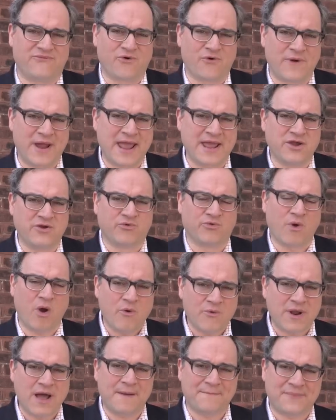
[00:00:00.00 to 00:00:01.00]
for a
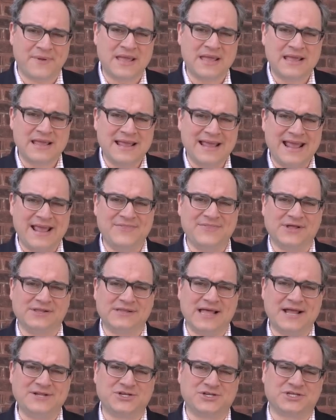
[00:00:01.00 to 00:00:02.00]
grown-up in the
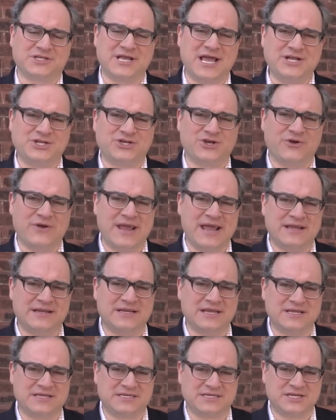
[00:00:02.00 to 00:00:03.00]
legislature, it
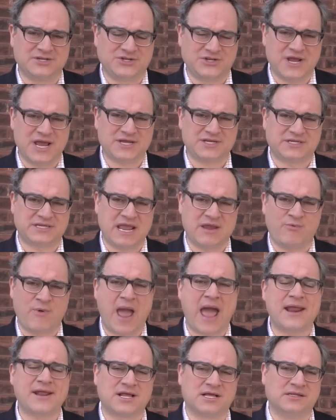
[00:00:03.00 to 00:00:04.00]
suggests a
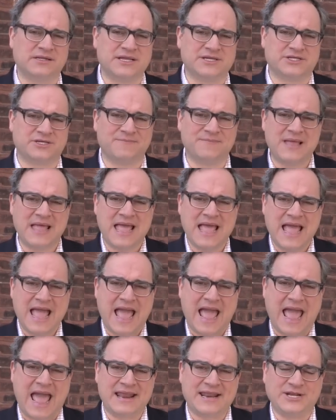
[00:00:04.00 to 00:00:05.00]
radicalism
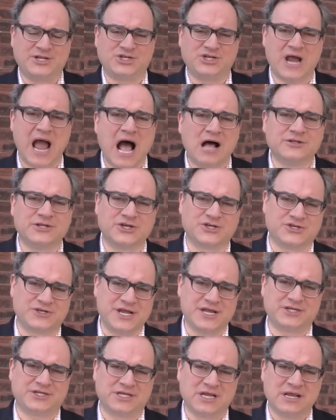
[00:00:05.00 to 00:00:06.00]
and a
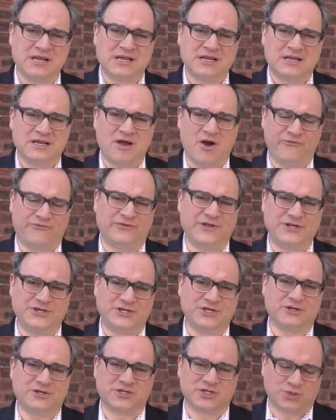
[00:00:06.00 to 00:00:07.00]
childishness. Hopefully
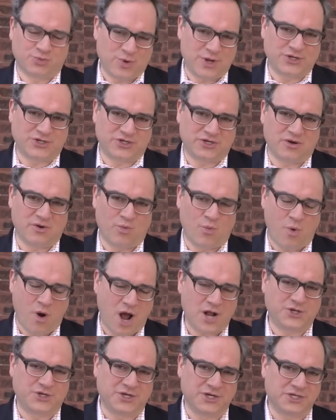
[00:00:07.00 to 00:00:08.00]
she'll switch
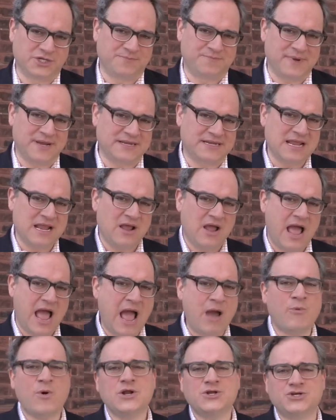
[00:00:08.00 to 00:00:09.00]
watches, but
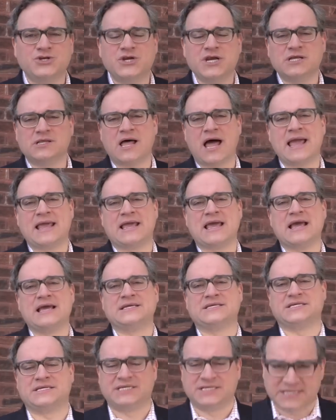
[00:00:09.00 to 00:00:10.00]
what's she like
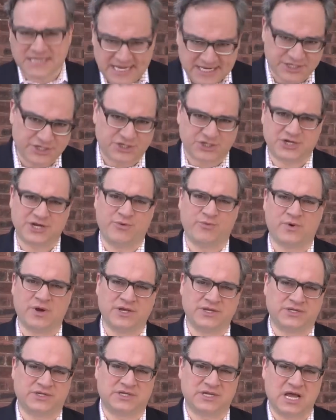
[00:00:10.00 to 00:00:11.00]
since she
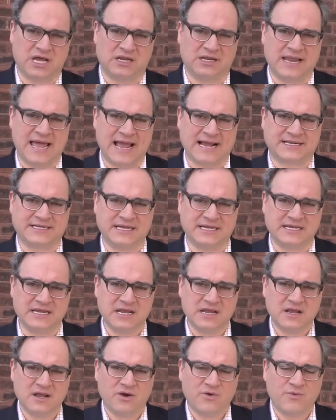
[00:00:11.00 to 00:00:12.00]
was elected?
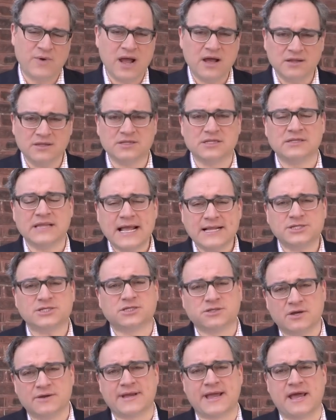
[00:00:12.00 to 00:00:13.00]
Well,
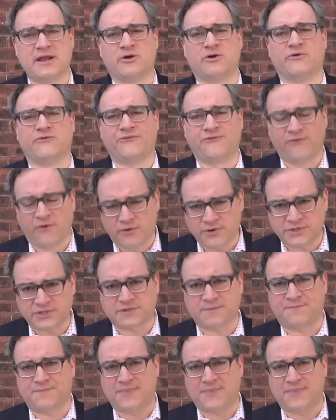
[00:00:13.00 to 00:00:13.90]
let's look at her first